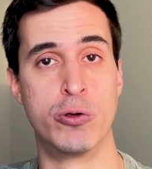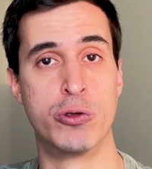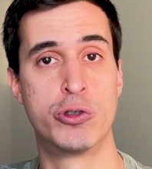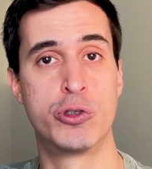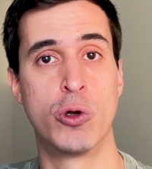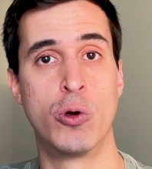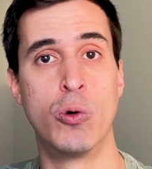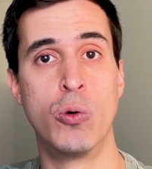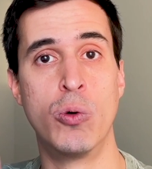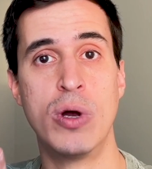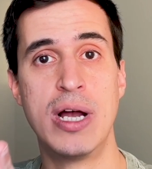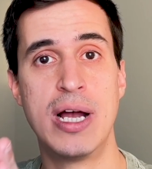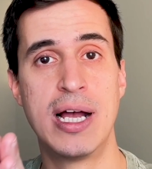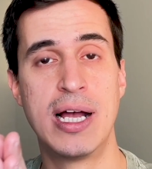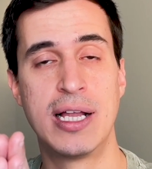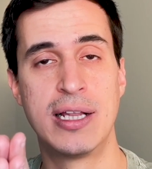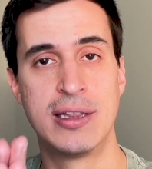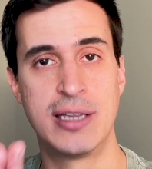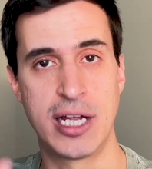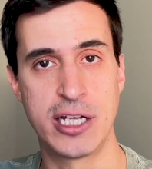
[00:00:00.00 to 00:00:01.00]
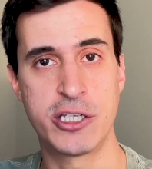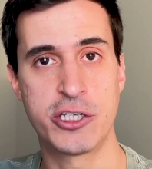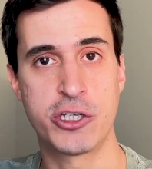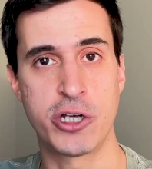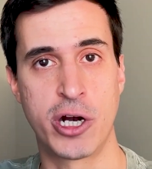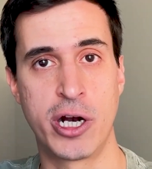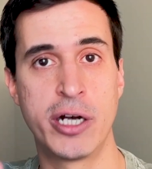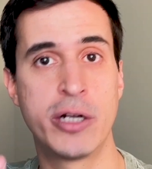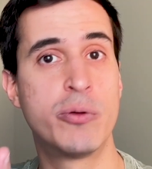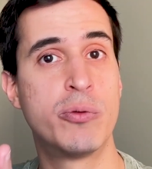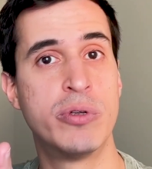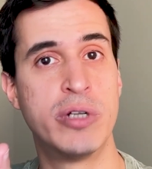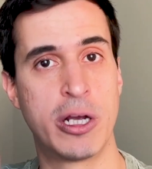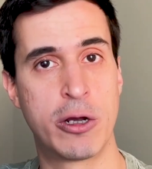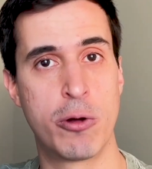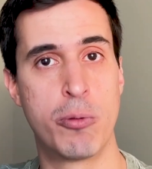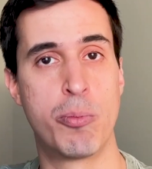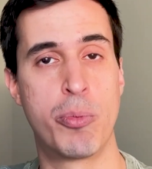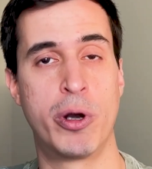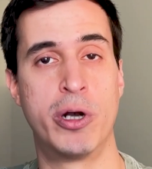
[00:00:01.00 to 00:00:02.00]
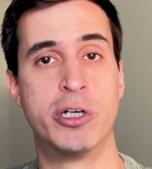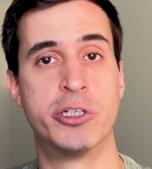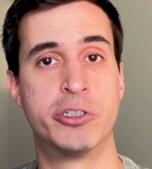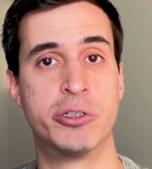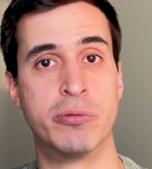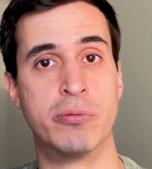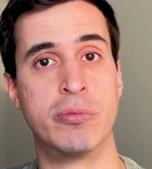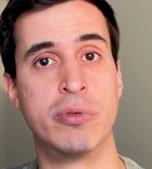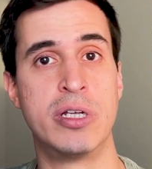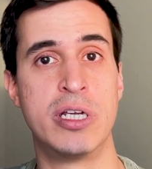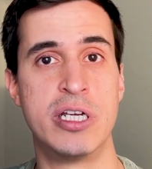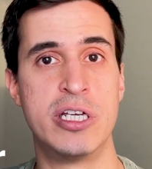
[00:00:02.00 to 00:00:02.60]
So let's start the comparison.